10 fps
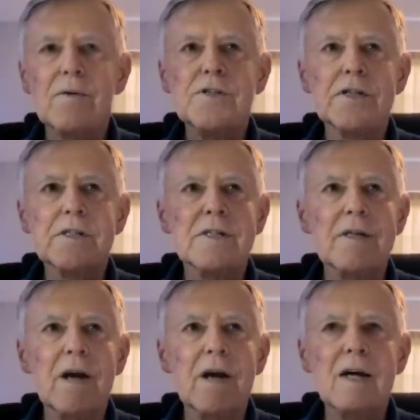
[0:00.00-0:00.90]
which
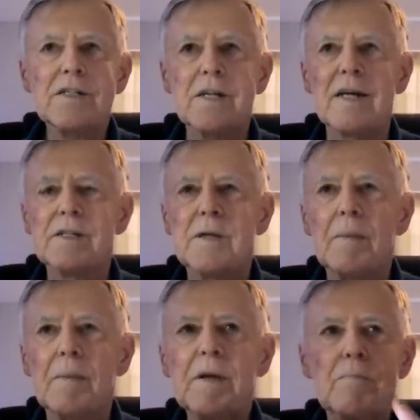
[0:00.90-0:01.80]
is
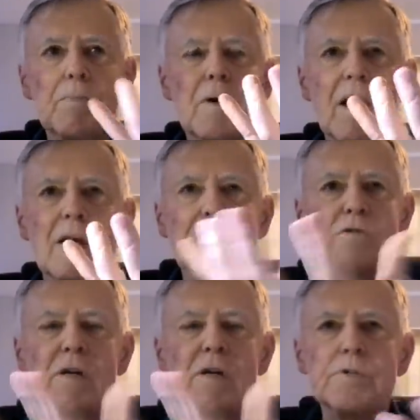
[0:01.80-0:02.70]
nonsense. I mean,
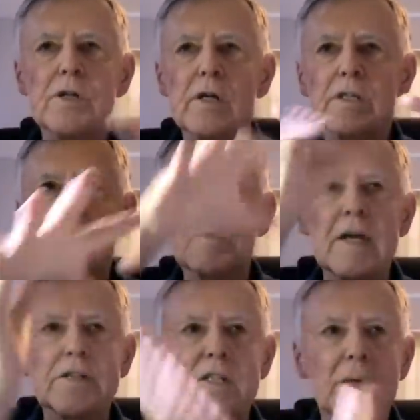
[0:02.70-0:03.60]
uh, scripture is
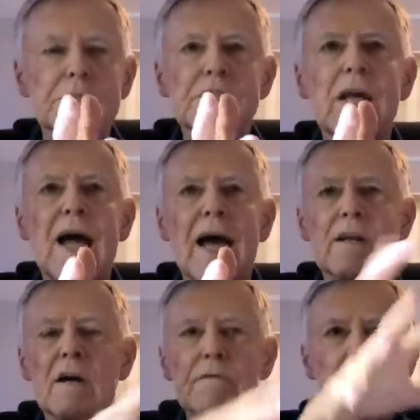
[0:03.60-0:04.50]
simply a
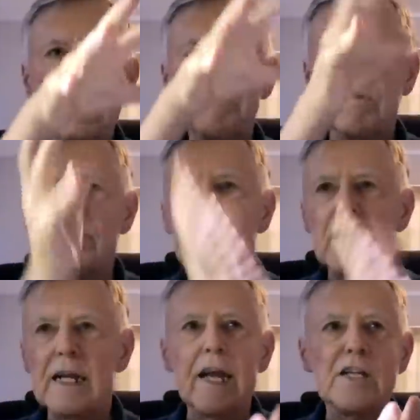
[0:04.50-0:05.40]
subset of the
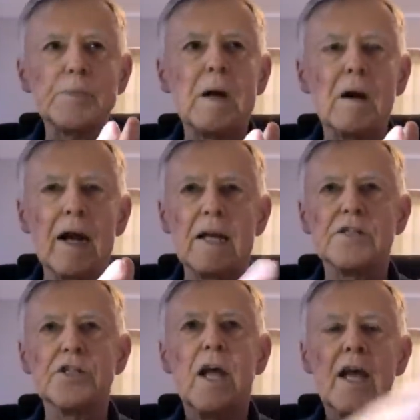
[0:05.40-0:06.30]
prophetic
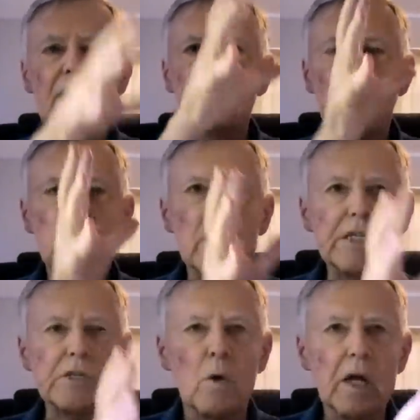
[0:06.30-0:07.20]
experience. It's
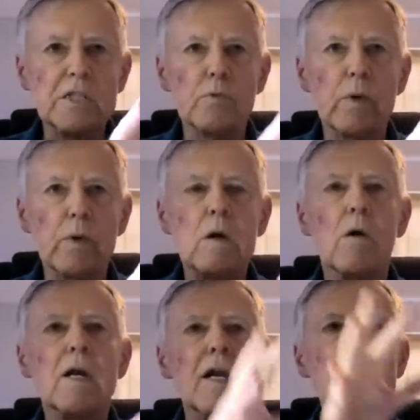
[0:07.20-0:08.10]
what re is
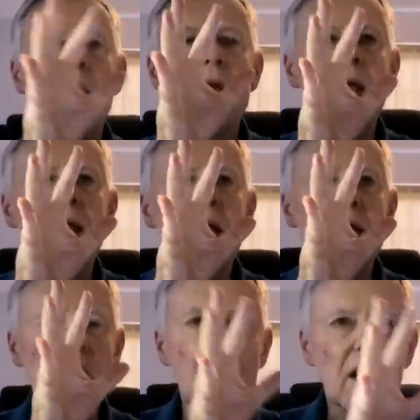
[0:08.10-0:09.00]
recorded,
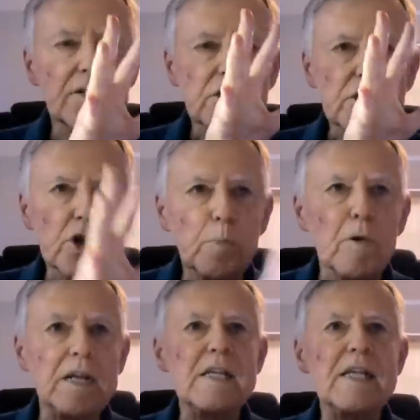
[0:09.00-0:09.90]
and God
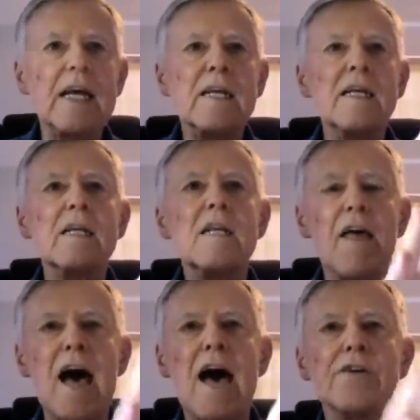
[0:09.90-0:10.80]

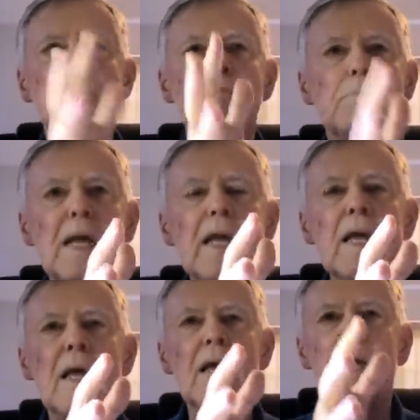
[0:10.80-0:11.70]
superintended that to
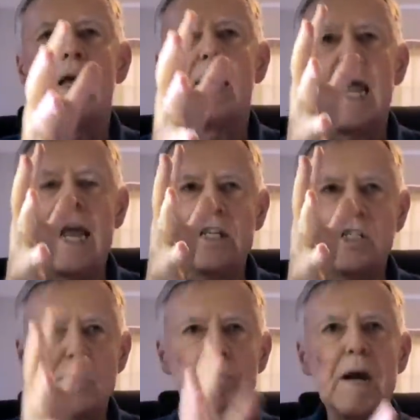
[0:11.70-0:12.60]
be
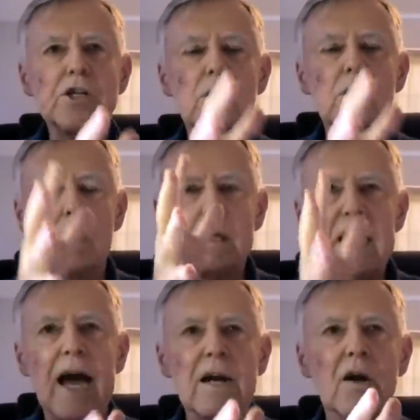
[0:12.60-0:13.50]
a
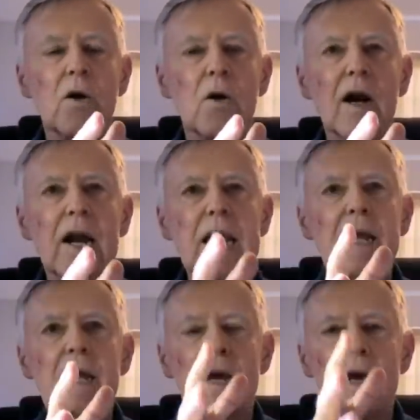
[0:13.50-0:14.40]
special
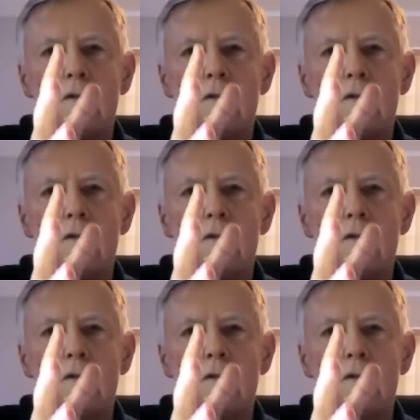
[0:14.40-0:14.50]
category